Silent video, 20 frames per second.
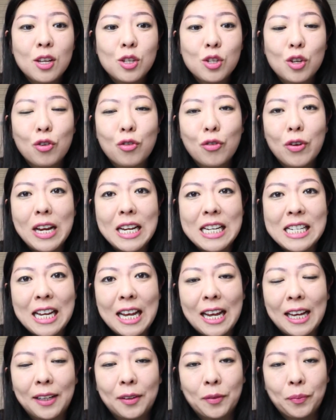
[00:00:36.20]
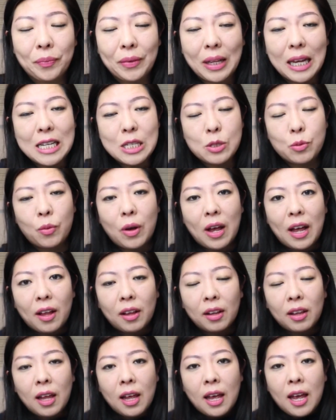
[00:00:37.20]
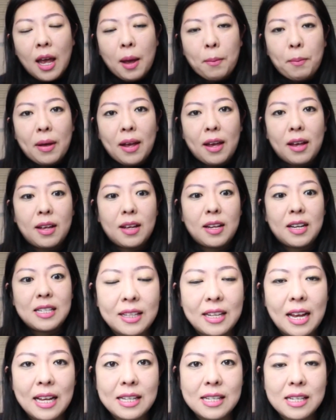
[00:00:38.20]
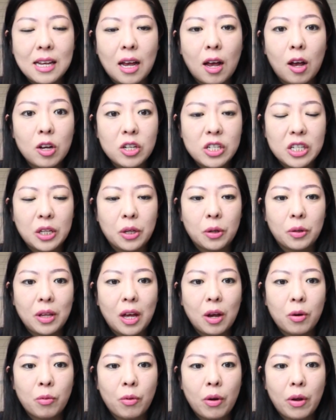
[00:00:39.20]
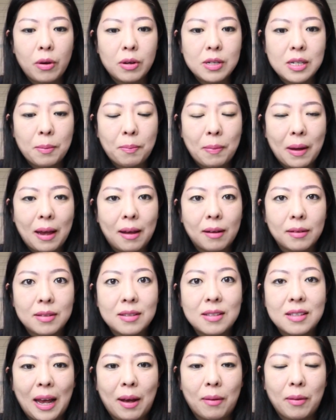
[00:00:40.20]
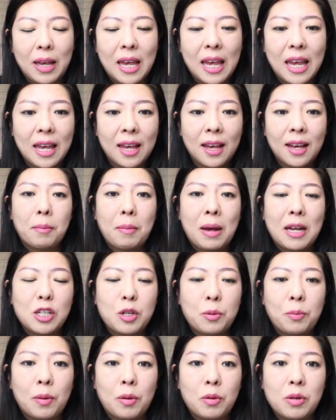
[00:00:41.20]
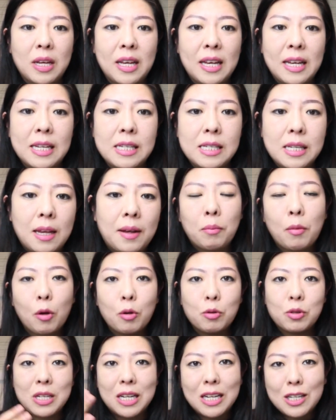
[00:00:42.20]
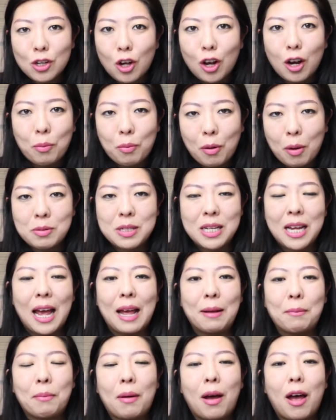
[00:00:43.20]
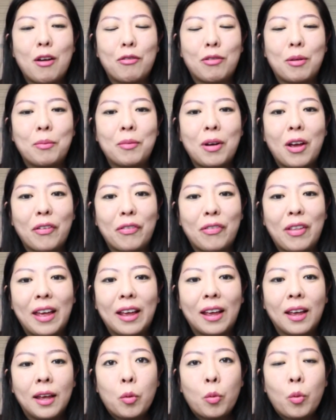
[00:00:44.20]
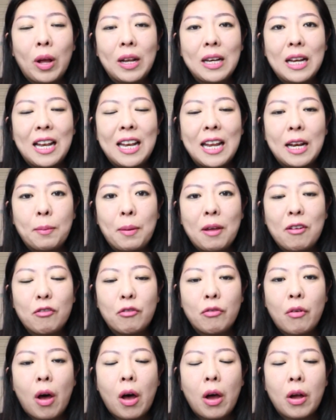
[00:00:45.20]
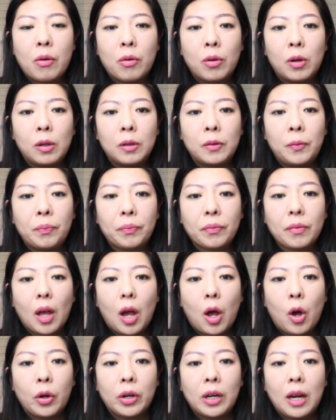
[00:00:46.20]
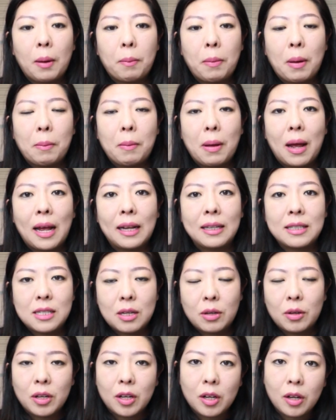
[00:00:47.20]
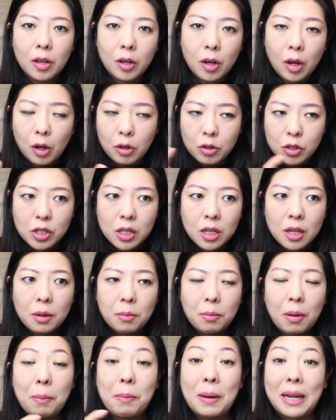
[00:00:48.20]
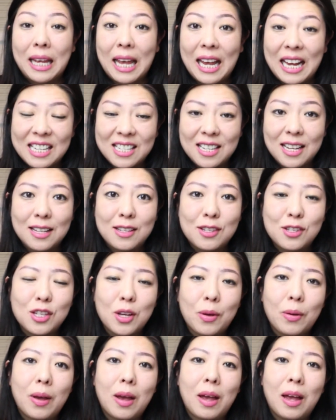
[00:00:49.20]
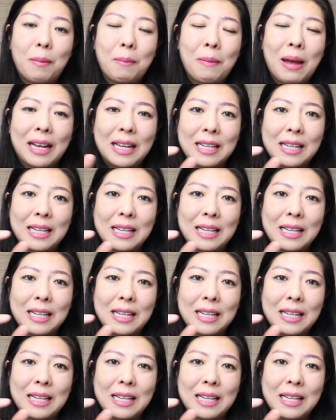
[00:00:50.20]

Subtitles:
sort of reading as well. But Dad's article that I wrote about how he managed to build his multi-dollar property empire from nothing went a little bit viral on and got publicated. So a